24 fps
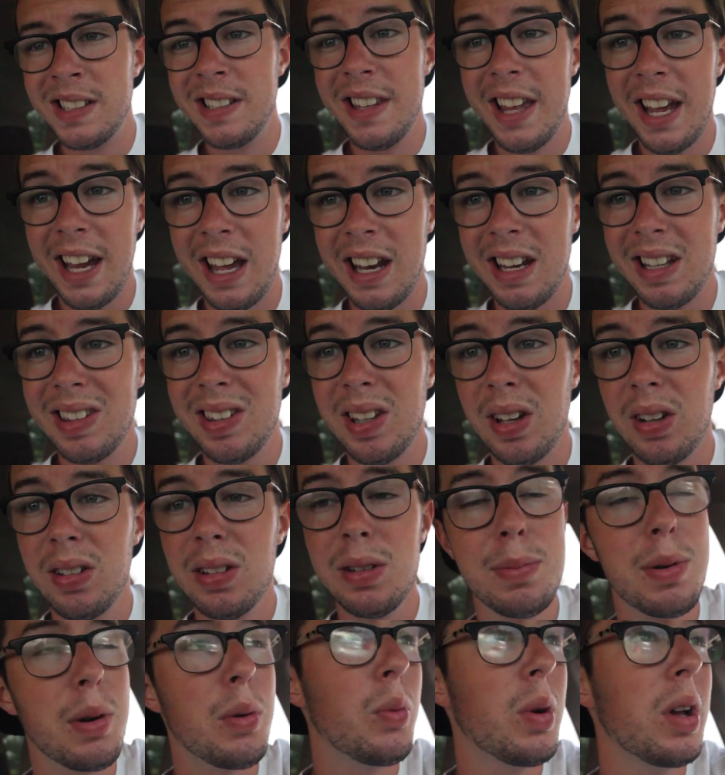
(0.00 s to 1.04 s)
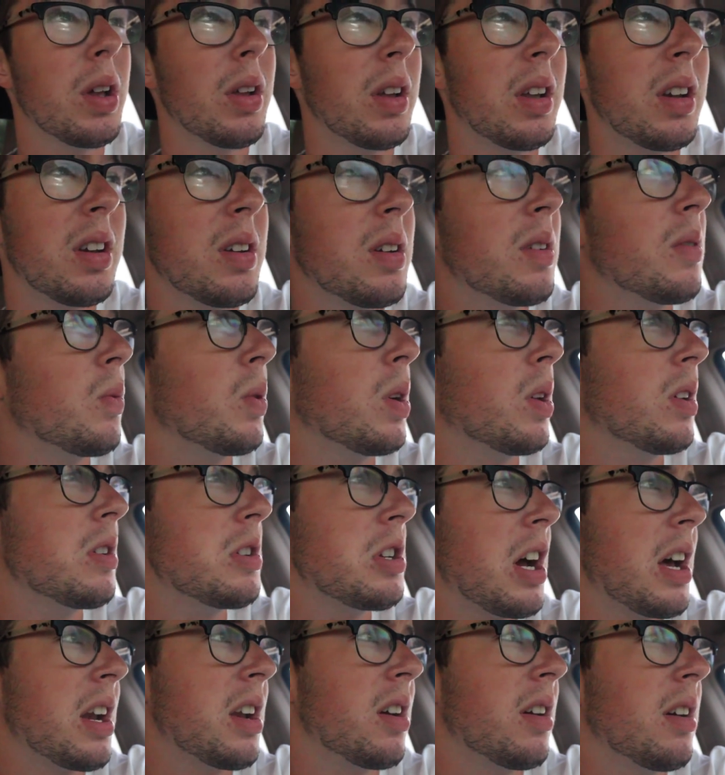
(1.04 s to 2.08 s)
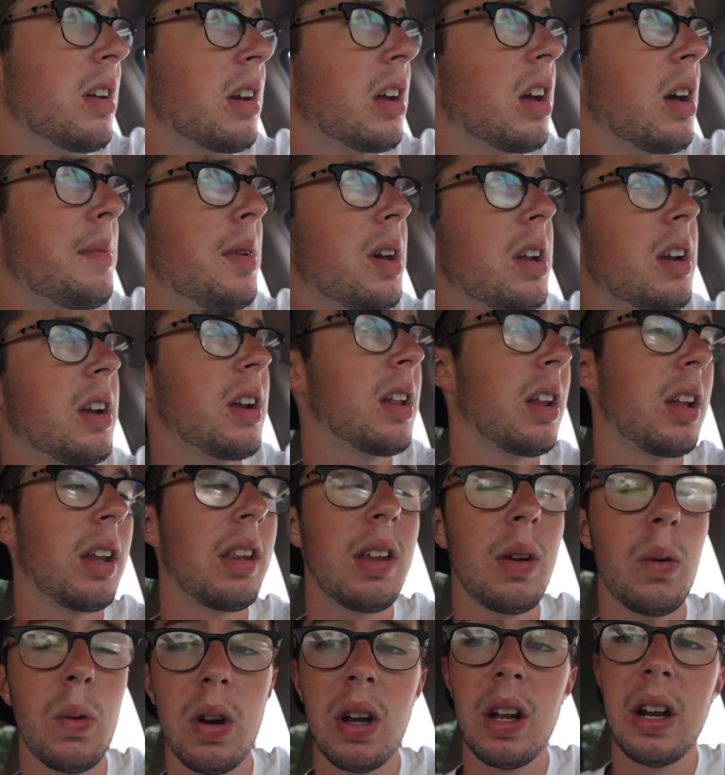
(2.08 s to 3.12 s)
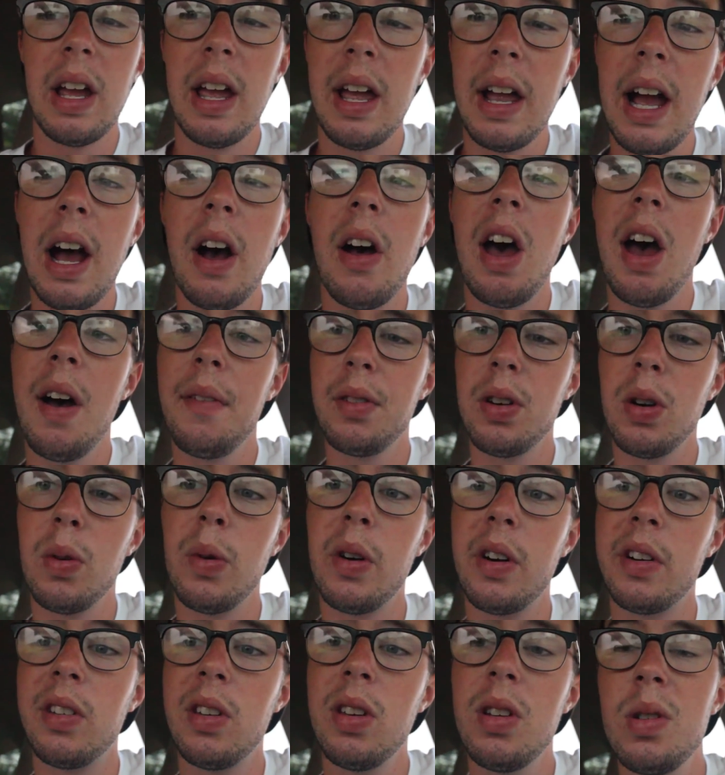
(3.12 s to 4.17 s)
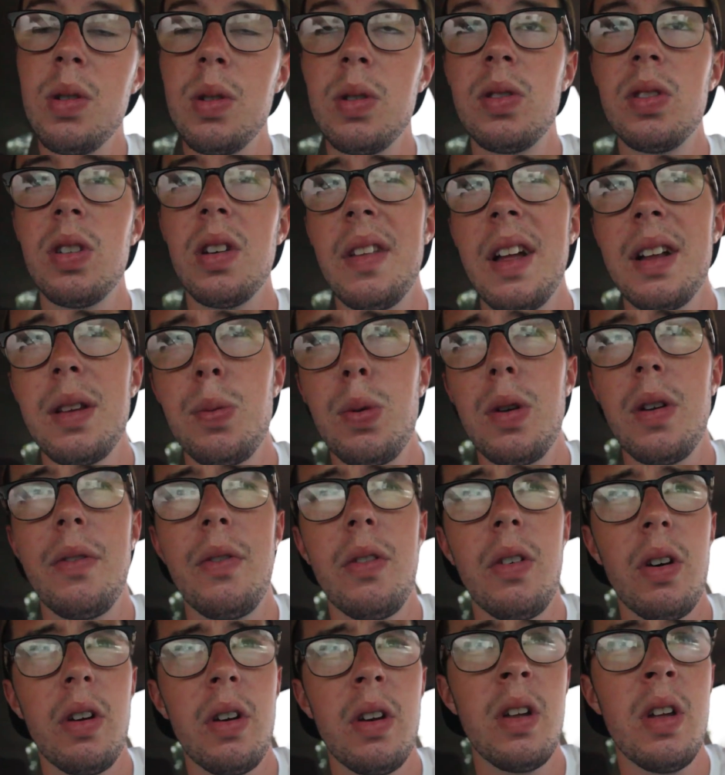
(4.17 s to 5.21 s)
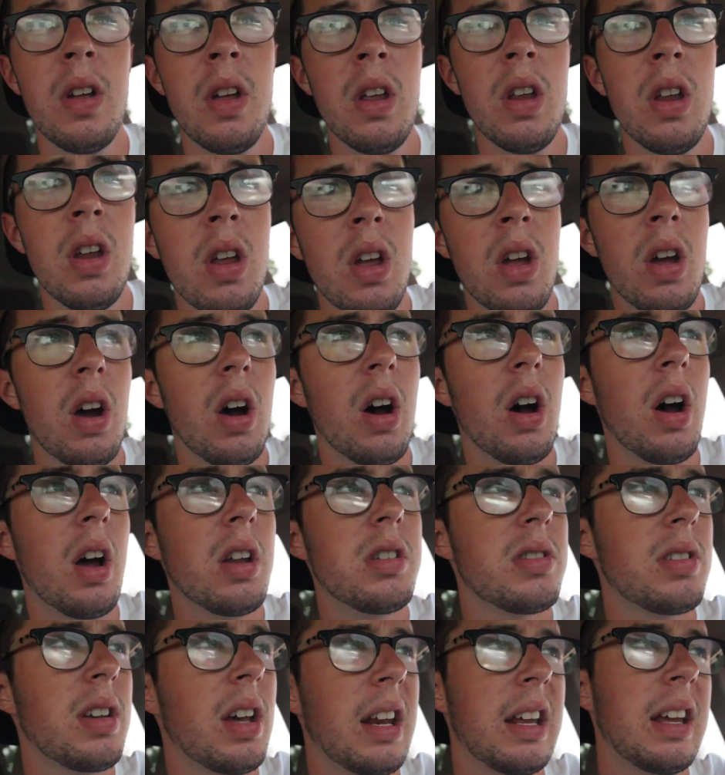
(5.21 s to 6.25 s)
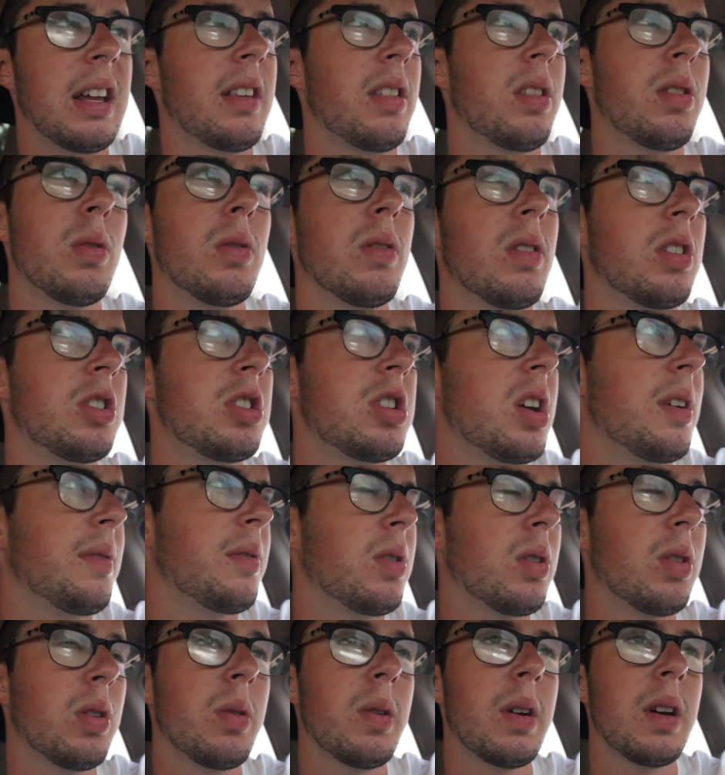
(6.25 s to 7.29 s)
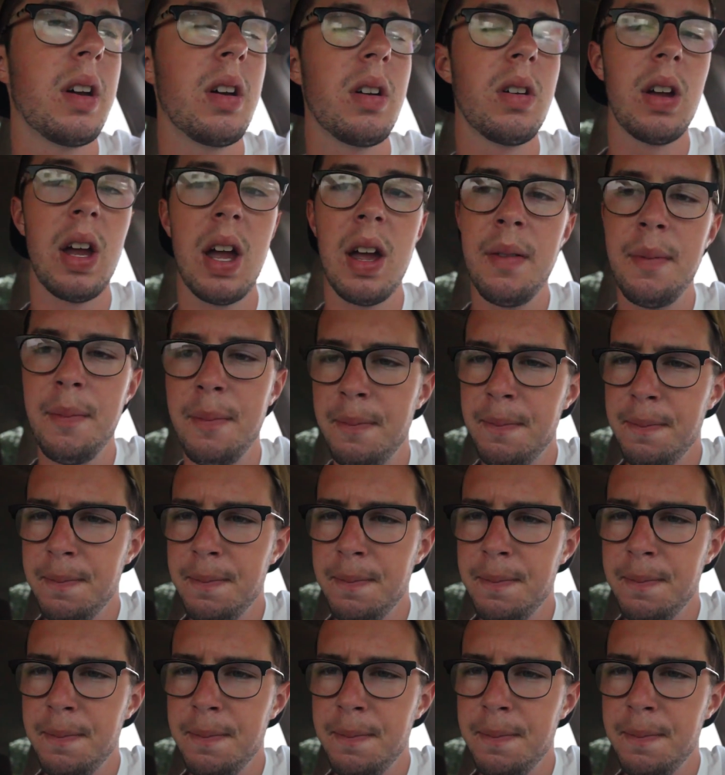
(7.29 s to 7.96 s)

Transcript: That kind of sucks. But Will and Johnny are going to come in and then I think we're going to hang out after work too, so that's pretty fun. I just got to get through this shift real quick, okay?